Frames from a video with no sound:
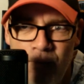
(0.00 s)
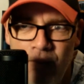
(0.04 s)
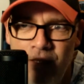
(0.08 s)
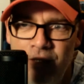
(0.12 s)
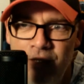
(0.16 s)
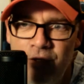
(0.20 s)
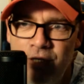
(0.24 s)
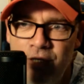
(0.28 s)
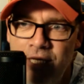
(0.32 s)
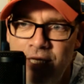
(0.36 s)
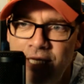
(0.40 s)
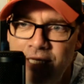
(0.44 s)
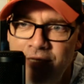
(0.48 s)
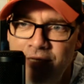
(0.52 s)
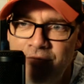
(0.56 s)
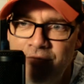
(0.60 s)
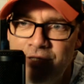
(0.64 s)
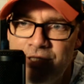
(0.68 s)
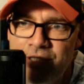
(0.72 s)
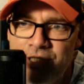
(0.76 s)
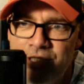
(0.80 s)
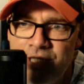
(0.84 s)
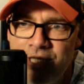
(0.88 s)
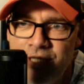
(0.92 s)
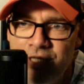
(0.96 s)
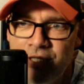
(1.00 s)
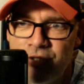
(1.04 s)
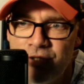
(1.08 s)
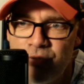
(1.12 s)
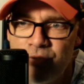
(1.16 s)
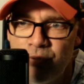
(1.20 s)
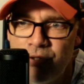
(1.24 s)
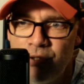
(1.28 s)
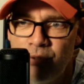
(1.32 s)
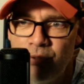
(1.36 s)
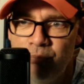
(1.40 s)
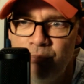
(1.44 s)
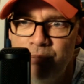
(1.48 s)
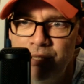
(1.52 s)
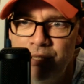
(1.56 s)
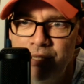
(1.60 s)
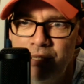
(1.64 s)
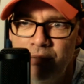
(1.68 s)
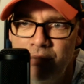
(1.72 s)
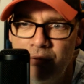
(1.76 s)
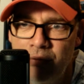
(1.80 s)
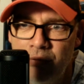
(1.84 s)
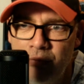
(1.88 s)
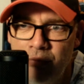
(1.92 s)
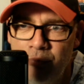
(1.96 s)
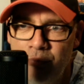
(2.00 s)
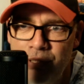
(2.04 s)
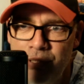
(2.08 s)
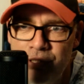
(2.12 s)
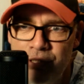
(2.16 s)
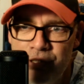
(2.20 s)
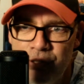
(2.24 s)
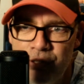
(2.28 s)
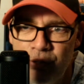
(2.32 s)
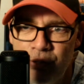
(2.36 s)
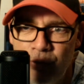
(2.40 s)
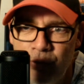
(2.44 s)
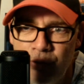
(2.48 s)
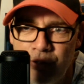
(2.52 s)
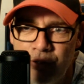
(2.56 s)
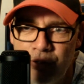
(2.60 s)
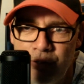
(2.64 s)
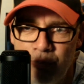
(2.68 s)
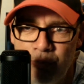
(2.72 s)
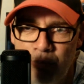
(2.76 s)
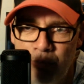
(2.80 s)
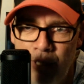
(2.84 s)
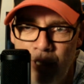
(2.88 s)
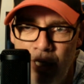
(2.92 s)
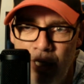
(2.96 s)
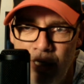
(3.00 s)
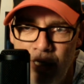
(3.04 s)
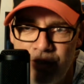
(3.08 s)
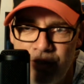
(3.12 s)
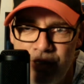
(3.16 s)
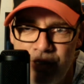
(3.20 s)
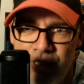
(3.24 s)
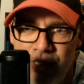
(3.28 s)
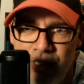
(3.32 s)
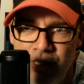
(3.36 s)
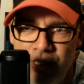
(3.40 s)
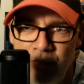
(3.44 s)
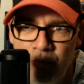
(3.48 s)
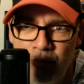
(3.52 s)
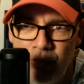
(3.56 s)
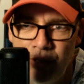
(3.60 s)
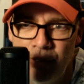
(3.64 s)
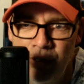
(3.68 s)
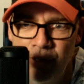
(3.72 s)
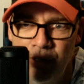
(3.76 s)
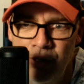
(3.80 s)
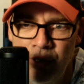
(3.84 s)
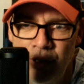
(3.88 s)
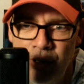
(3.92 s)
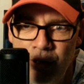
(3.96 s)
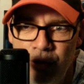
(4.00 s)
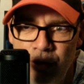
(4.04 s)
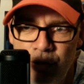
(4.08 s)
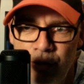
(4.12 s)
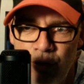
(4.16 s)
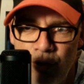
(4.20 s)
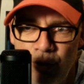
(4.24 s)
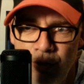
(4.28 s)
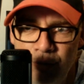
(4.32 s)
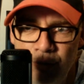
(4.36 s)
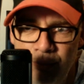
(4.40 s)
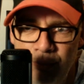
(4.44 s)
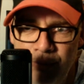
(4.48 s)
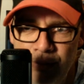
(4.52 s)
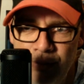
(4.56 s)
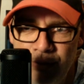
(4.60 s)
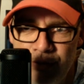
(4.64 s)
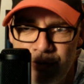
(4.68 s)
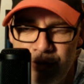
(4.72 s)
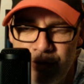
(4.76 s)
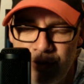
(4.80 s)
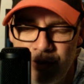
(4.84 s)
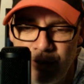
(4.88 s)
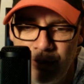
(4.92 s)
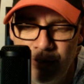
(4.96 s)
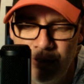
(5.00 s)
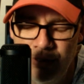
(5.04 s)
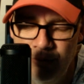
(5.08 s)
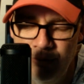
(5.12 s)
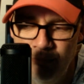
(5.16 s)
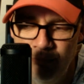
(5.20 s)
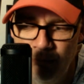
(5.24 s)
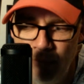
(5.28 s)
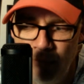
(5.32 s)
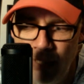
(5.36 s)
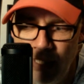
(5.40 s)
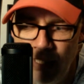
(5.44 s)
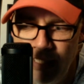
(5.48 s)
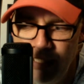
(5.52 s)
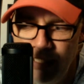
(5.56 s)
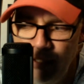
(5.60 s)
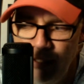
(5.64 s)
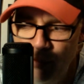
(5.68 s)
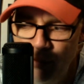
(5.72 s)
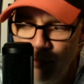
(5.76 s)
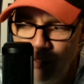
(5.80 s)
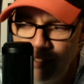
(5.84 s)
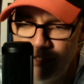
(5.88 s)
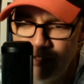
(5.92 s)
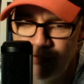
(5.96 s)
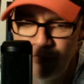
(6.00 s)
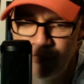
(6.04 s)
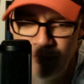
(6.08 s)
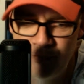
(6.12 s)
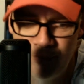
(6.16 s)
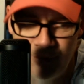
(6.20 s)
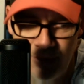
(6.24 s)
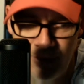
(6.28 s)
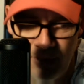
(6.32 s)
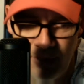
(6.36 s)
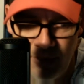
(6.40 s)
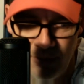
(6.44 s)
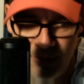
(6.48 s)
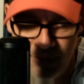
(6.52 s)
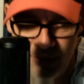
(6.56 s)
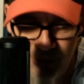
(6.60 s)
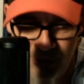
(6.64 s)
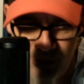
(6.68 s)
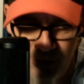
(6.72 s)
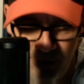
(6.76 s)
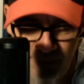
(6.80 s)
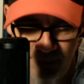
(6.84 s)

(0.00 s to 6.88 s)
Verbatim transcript: you can't even say this without being pigeonholed and boxed in. But Jordan Peterson, in my quest for knowledge,